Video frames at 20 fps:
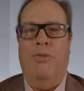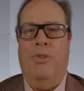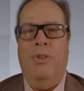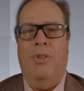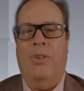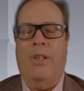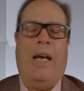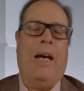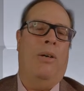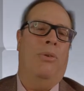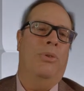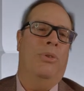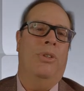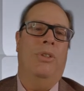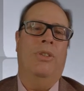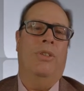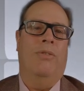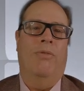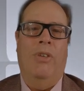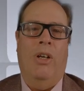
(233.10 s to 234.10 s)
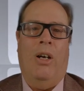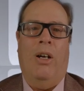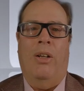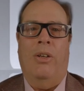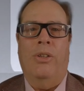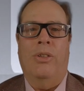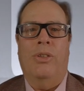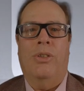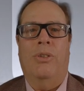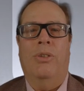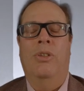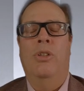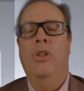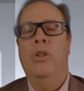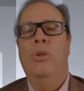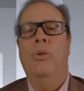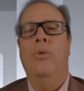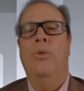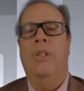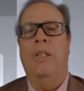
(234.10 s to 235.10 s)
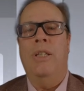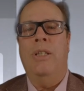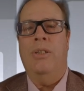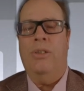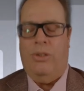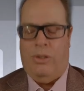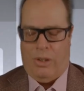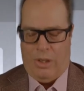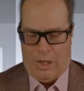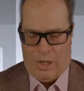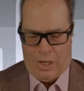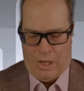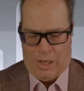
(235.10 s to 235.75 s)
for thousands of dollars. These